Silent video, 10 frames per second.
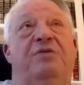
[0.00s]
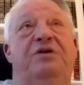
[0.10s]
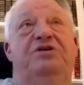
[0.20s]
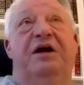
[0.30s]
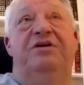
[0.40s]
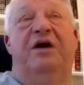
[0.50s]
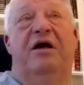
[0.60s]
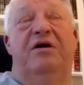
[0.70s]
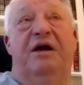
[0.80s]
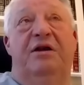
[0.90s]
the
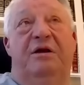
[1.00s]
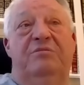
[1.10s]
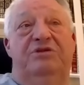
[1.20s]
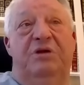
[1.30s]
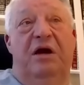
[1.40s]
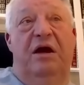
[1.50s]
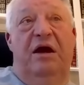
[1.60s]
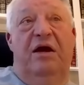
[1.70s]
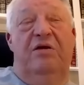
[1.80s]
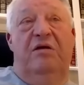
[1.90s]
Gentile kingdoms
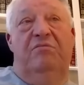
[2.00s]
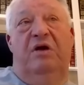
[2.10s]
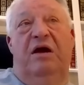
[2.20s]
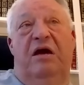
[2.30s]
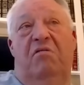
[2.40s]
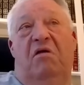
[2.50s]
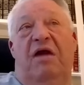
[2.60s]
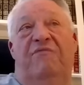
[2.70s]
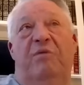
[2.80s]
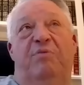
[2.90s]
and
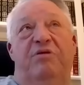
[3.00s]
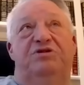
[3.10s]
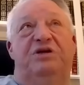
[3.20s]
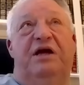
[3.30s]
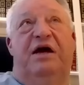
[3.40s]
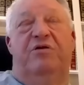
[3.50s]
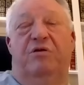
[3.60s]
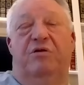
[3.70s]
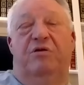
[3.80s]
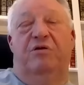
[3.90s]
every person on
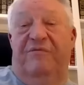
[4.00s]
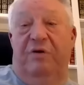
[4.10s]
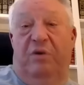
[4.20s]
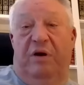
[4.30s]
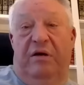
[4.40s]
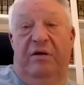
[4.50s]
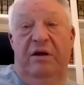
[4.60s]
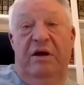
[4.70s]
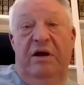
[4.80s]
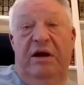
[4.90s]
earth everywhere
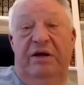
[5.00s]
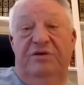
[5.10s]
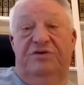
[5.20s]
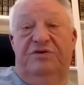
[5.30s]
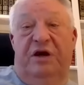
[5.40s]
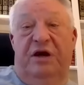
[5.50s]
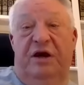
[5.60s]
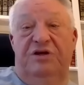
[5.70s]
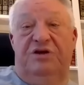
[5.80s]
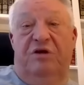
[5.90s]
is
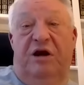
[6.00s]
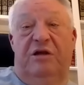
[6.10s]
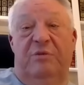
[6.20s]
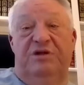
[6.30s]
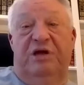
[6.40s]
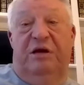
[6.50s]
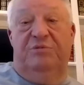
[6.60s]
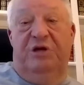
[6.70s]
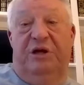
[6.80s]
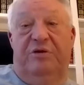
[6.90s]
and ought to be
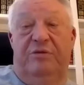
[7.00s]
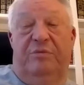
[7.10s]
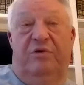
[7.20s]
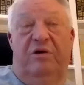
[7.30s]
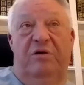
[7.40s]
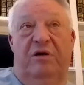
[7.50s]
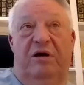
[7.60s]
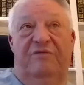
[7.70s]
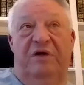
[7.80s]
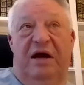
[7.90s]
subject to the moral
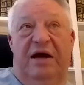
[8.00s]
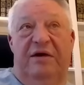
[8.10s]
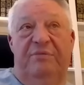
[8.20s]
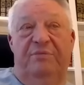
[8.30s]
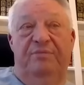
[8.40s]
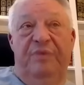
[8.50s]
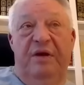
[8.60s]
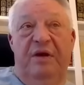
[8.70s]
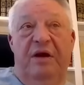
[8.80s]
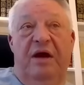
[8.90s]
law of God,
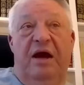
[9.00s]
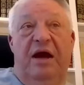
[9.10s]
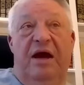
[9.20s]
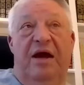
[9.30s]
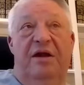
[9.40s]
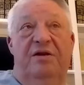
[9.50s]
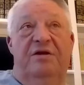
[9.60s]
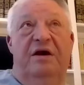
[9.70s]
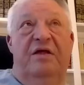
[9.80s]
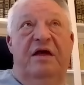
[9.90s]

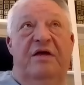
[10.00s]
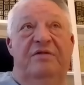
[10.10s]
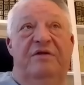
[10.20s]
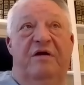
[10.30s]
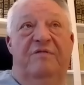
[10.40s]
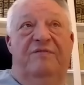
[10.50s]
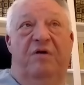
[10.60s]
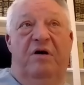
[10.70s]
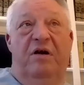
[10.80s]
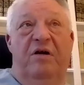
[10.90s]
and
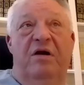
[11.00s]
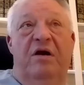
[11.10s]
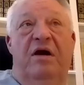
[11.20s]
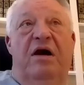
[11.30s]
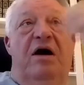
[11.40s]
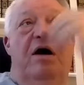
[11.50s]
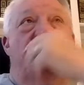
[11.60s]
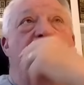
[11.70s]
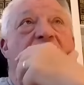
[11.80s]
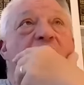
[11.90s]
therefore,
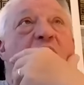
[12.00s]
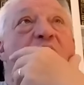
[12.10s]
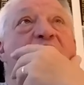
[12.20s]
and